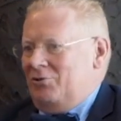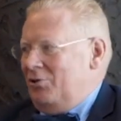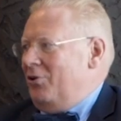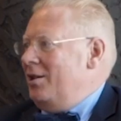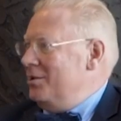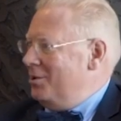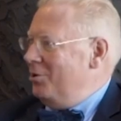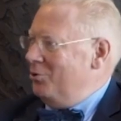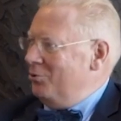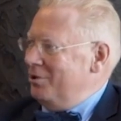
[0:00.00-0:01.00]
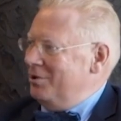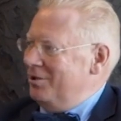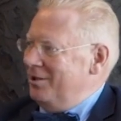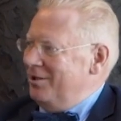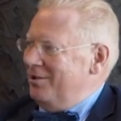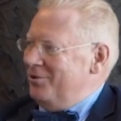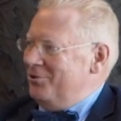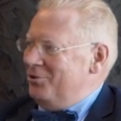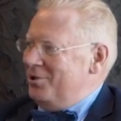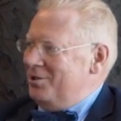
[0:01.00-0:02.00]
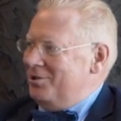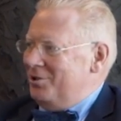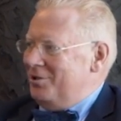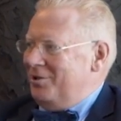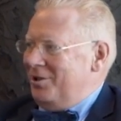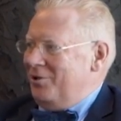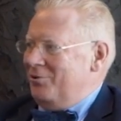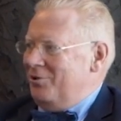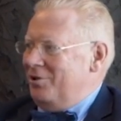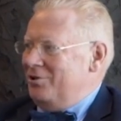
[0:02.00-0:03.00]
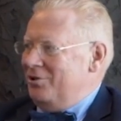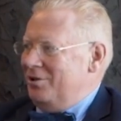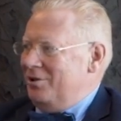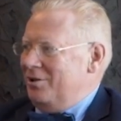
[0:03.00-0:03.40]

you can still do it. So that's the technology,